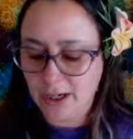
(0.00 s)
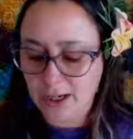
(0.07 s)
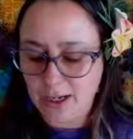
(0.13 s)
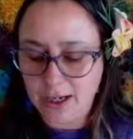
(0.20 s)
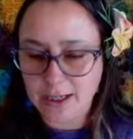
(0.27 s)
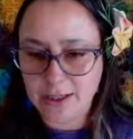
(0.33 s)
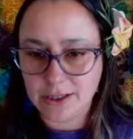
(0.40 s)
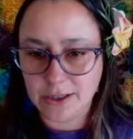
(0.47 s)

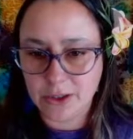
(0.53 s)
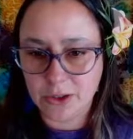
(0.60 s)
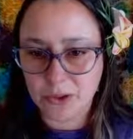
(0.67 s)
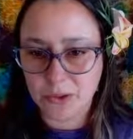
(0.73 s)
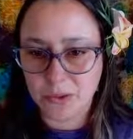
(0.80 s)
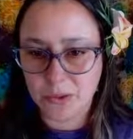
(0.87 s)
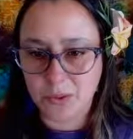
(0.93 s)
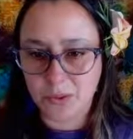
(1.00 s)
And
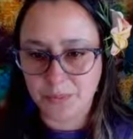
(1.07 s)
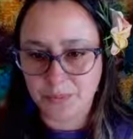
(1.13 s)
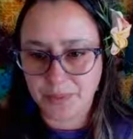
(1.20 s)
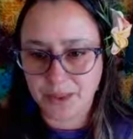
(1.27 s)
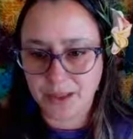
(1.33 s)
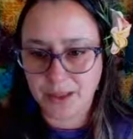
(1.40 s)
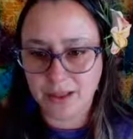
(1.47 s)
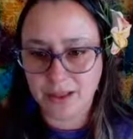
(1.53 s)
so
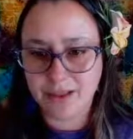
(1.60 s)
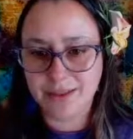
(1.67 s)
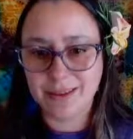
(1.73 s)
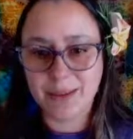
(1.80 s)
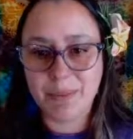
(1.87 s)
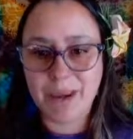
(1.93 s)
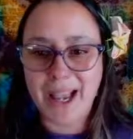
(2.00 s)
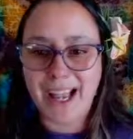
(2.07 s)
the
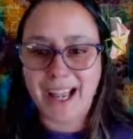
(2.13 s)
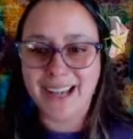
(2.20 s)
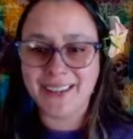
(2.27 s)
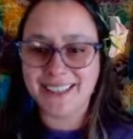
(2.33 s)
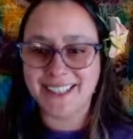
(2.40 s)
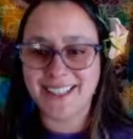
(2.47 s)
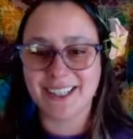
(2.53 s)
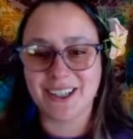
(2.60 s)
paths
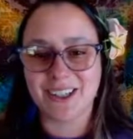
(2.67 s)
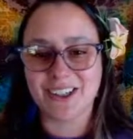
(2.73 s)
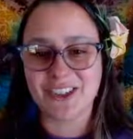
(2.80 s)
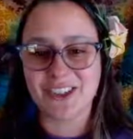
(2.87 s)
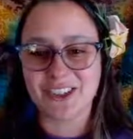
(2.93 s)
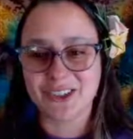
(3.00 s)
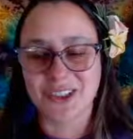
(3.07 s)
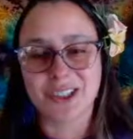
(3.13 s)
there just
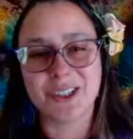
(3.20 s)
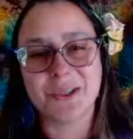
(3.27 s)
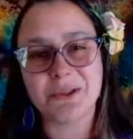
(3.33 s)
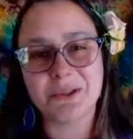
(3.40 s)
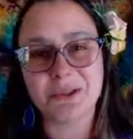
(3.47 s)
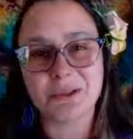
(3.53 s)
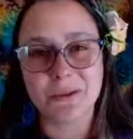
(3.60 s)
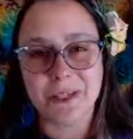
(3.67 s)
look so
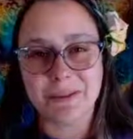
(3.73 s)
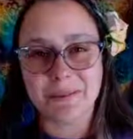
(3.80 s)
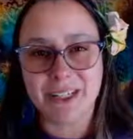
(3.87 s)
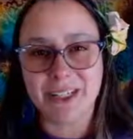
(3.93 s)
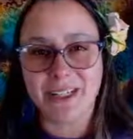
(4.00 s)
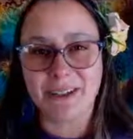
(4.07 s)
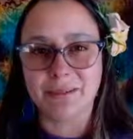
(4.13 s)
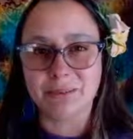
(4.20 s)

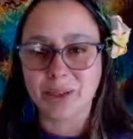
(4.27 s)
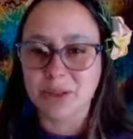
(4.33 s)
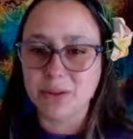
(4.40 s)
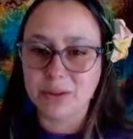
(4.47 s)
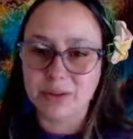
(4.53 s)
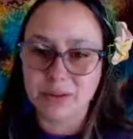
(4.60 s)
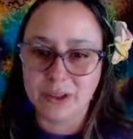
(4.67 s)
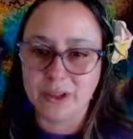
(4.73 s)
dreamy and
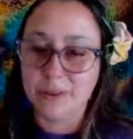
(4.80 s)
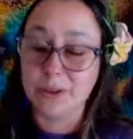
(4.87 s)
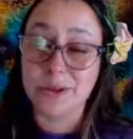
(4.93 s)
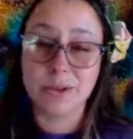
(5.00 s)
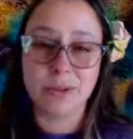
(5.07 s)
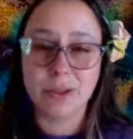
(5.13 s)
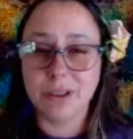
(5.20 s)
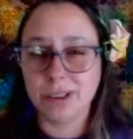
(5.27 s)
beautiful. It was
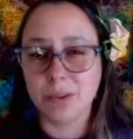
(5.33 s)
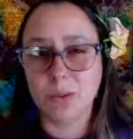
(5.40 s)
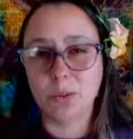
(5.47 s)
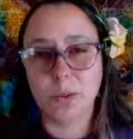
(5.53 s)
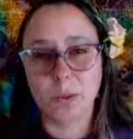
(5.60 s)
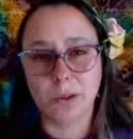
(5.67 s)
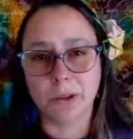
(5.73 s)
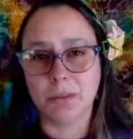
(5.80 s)
really
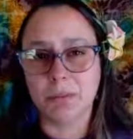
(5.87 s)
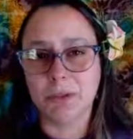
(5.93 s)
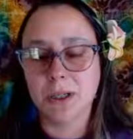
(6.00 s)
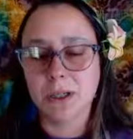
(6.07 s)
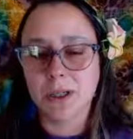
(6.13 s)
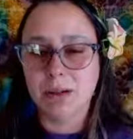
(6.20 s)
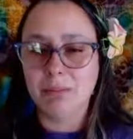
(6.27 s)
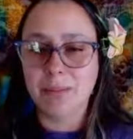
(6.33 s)
warm,
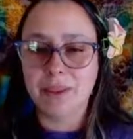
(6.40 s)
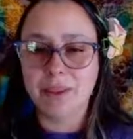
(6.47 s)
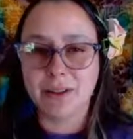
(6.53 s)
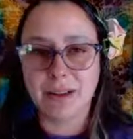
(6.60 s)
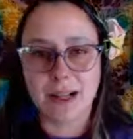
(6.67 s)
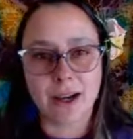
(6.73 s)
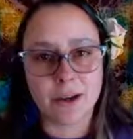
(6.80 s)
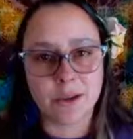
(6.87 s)
but the
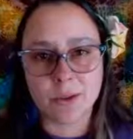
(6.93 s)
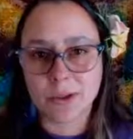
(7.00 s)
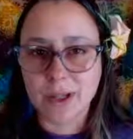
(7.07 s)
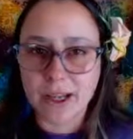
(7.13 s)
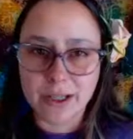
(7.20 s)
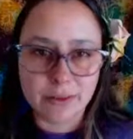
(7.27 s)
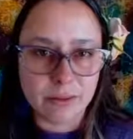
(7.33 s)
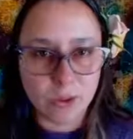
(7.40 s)
clouds were
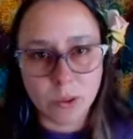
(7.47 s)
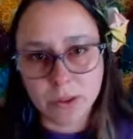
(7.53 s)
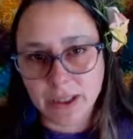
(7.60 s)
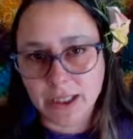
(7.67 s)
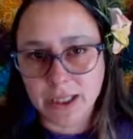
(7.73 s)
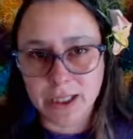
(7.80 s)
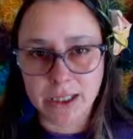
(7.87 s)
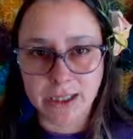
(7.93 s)
kind of rolling
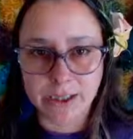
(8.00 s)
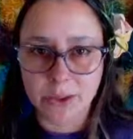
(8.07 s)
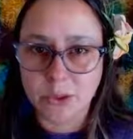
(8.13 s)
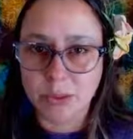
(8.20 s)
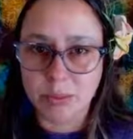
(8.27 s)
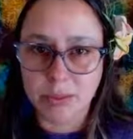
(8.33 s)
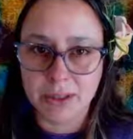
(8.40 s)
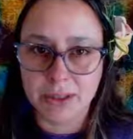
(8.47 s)
in a little
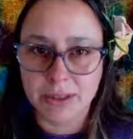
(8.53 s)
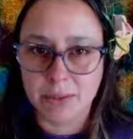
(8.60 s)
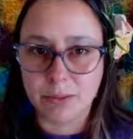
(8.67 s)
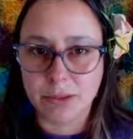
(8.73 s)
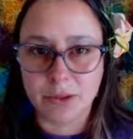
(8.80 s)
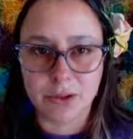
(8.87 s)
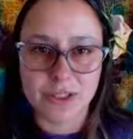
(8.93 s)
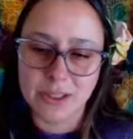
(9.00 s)
bit. There
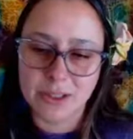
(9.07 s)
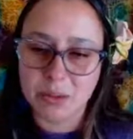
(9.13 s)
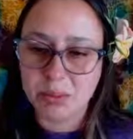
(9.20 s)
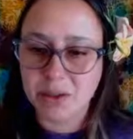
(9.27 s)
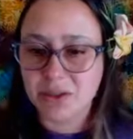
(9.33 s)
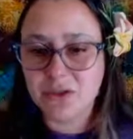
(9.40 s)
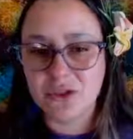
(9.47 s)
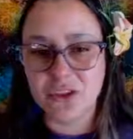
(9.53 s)
was a little bit
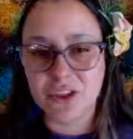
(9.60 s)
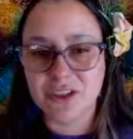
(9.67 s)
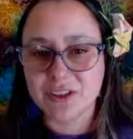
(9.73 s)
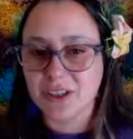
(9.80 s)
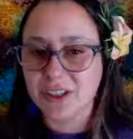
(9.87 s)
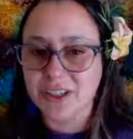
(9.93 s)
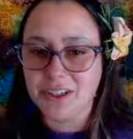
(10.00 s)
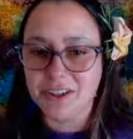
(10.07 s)
of drizzle
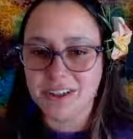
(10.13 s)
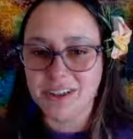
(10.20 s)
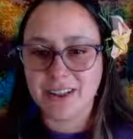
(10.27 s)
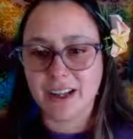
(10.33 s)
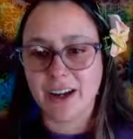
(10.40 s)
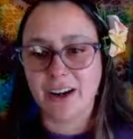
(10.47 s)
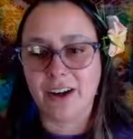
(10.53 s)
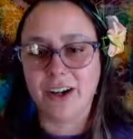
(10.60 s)
here and
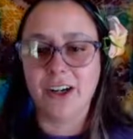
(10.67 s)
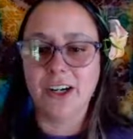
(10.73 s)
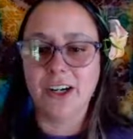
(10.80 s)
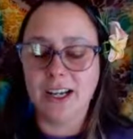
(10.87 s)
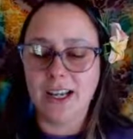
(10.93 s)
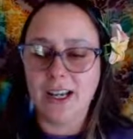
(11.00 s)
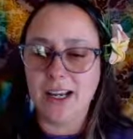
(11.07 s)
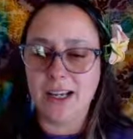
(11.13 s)
there,
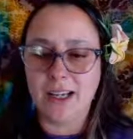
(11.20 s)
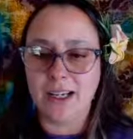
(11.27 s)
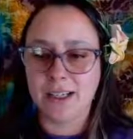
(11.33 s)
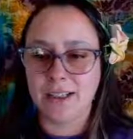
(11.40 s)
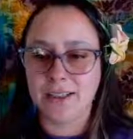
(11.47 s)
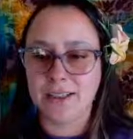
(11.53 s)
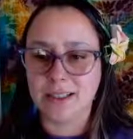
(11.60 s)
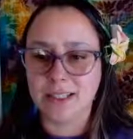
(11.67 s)

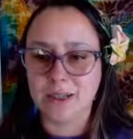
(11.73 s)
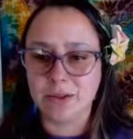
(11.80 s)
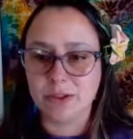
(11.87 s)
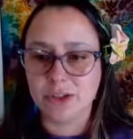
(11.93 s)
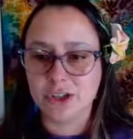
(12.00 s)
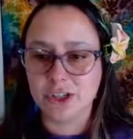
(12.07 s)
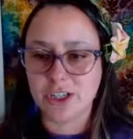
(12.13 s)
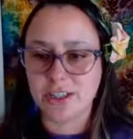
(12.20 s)
and it was
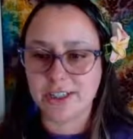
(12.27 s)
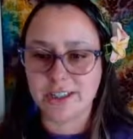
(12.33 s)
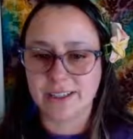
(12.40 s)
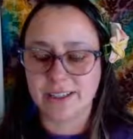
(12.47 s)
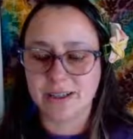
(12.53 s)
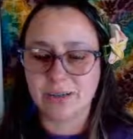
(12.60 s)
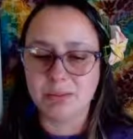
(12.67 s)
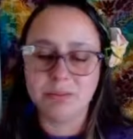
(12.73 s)
just
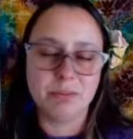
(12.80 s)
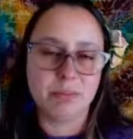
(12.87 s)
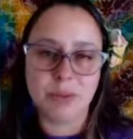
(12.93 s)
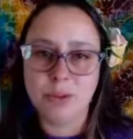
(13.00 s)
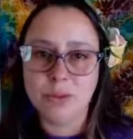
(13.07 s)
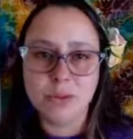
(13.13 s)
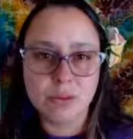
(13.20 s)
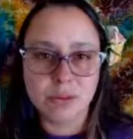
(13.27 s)
a
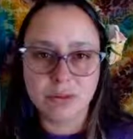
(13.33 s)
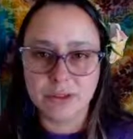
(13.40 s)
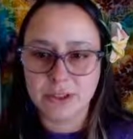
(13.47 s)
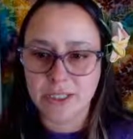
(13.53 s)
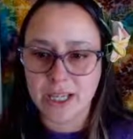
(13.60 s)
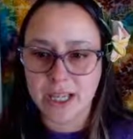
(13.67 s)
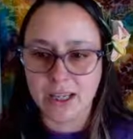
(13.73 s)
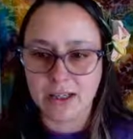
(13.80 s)
beautiful
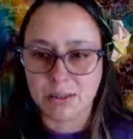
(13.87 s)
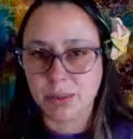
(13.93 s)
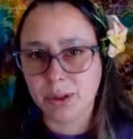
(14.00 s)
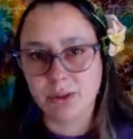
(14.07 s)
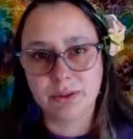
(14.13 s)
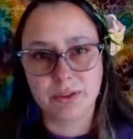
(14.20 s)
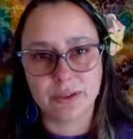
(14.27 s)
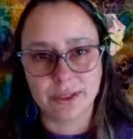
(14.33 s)
day and a
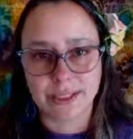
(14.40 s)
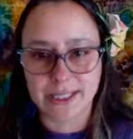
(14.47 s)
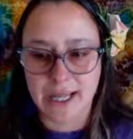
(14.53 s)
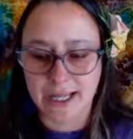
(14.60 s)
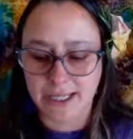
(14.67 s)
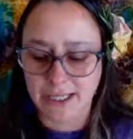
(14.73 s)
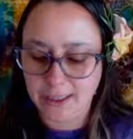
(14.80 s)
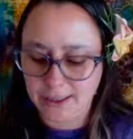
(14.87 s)
beautiful
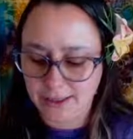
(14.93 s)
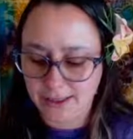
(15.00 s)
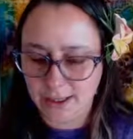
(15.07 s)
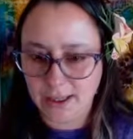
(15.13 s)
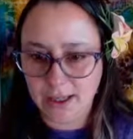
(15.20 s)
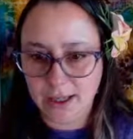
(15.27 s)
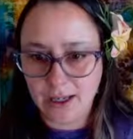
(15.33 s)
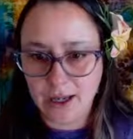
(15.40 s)
sight.
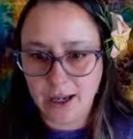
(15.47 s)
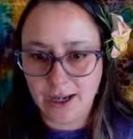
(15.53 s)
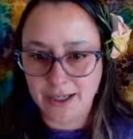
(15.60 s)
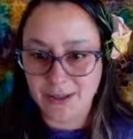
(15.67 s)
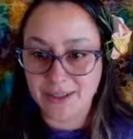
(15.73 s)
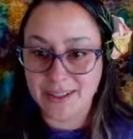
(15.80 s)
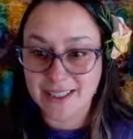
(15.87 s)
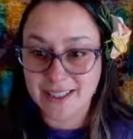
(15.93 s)
You
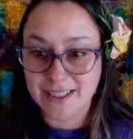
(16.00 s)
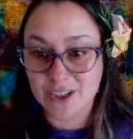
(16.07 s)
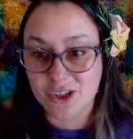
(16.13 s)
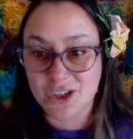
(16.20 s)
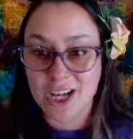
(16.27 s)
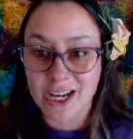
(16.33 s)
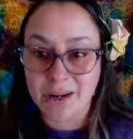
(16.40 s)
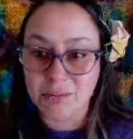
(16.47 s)
can see this
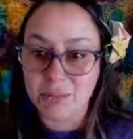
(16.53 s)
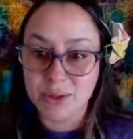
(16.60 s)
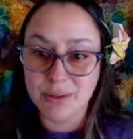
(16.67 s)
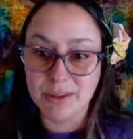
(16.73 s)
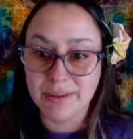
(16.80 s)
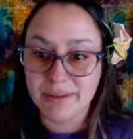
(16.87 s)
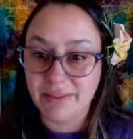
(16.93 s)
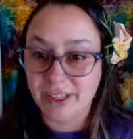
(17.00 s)
giant
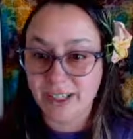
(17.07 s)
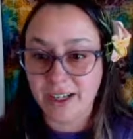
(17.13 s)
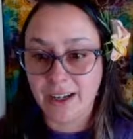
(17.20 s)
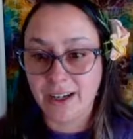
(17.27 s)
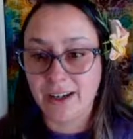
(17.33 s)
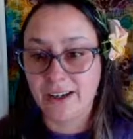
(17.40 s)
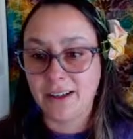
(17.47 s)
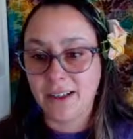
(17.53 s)
bougainvillea.
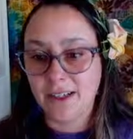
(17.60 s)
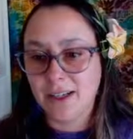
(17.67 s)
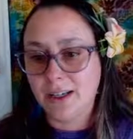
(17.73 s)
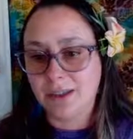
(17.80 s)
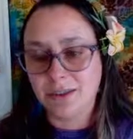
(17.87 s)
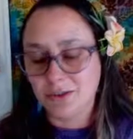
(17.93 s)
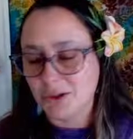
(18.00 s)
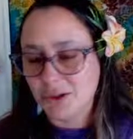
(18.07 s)

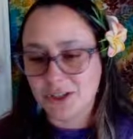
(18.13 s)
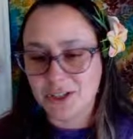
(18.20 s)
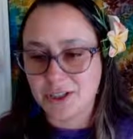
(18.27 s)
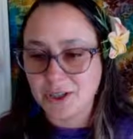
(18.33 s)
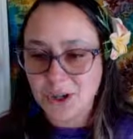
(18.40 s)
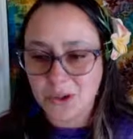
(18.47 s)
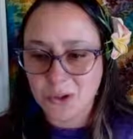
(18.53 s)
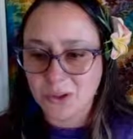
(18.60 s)
It was just
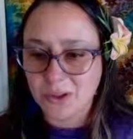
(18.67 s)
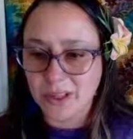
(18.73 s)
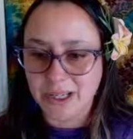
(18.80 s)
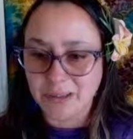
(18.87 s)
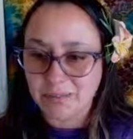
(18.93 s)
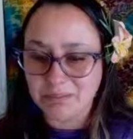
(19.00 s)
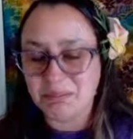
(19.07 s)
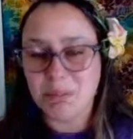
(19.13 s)
so
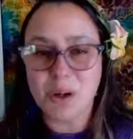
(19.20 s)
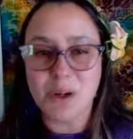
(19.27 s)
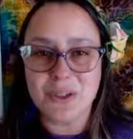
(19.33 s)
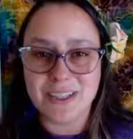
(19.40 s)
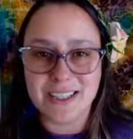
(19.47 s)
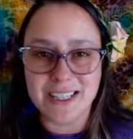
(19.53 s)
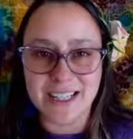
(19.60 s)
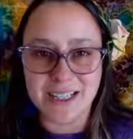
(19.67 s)

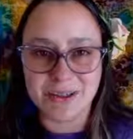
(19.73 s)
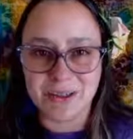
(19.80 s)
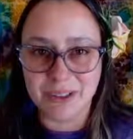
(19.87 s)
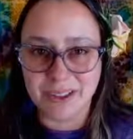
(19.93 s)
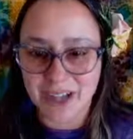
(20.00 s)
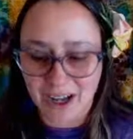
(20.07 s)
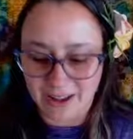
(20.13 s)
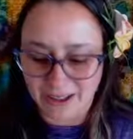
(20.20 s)
bursting with
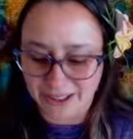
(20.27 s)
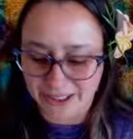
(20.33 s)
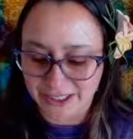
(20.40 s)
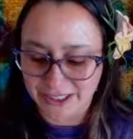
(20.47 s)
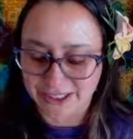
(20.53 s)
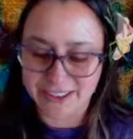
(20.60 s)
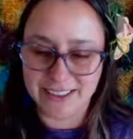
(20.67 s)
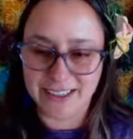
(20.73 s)
color.
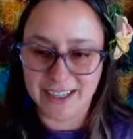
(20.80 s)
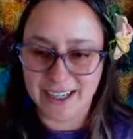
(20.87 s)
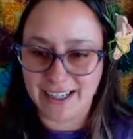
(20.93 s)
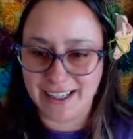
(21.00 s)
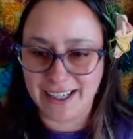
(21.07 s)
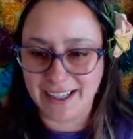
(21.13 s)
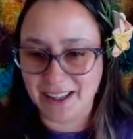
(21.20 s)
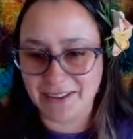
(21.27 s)
I
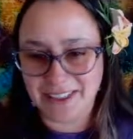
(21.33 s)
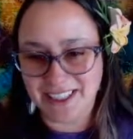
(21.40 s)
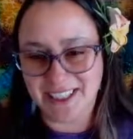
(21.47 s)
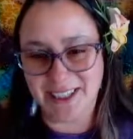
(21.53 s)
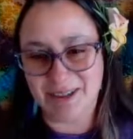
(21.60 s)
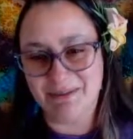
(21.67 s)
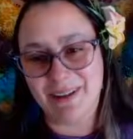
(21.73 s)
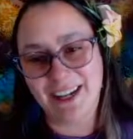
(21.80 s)
loved it so
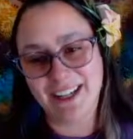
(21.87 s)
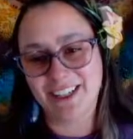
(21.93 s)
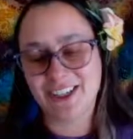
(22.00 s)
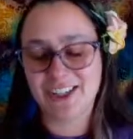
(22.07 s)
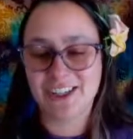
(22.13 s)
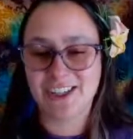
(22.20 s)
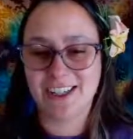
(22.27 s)
much.